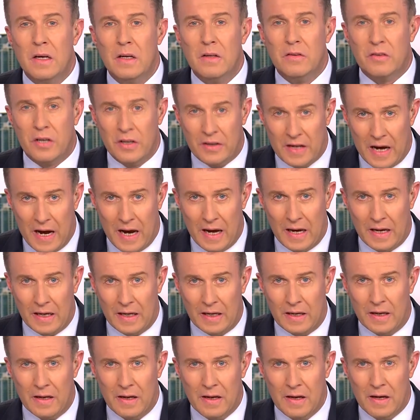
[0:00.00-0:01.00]
Today,
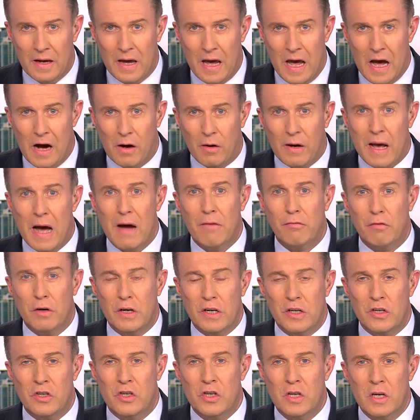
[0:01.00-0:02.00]
our
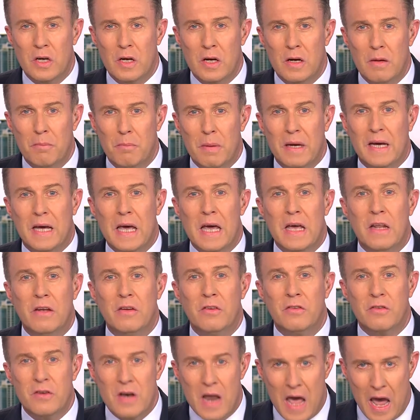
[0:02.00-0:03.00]
coverage
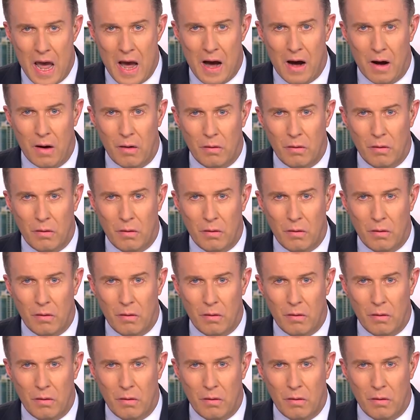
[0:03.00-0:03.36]
begins now.